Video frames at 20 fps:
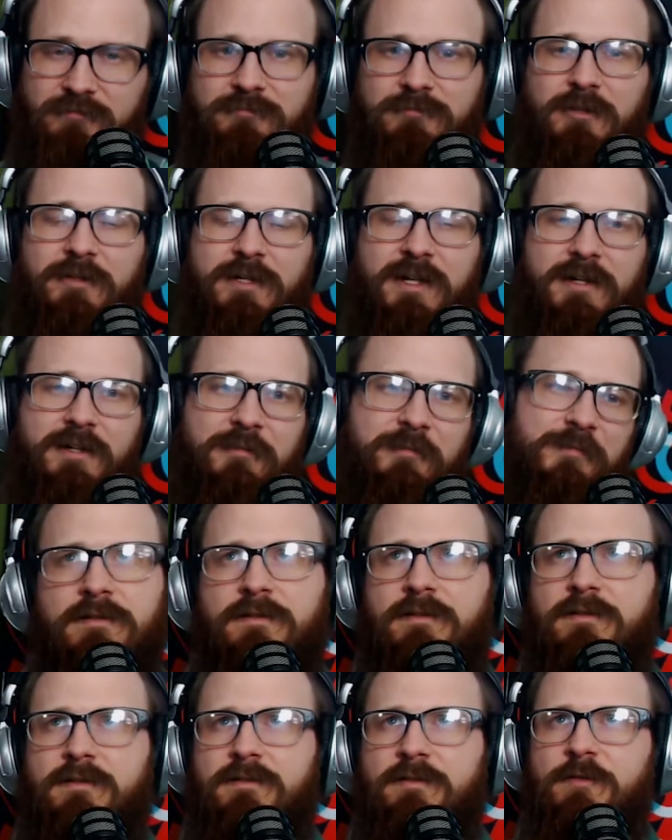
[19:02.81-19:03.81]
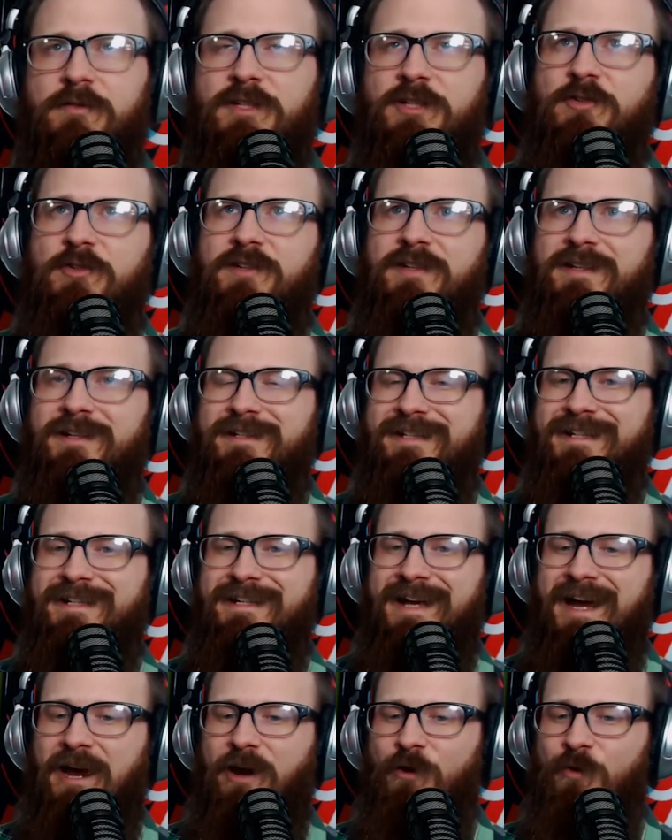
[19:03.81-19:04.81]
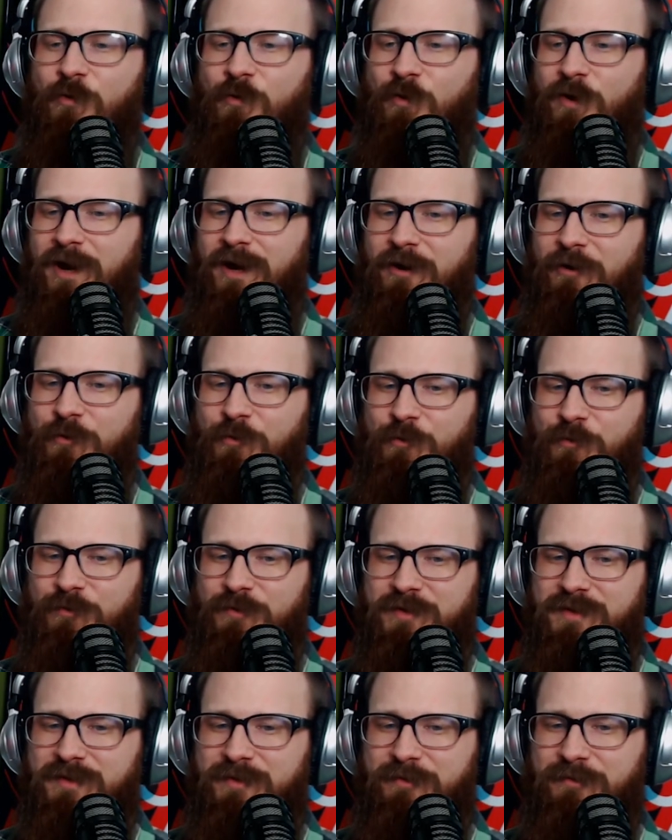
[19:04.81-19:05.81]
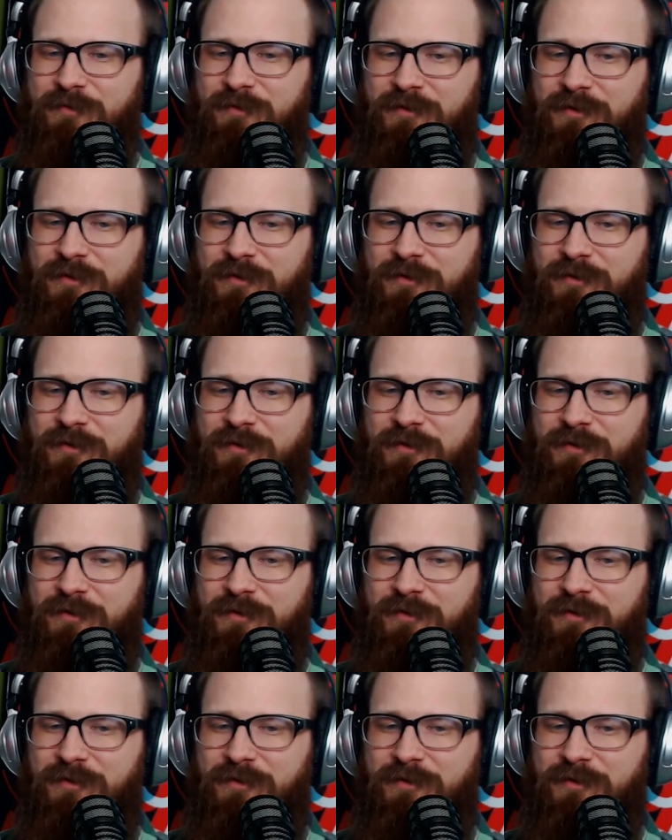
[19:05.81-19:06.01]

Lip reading: okay. So it's interesting to see how this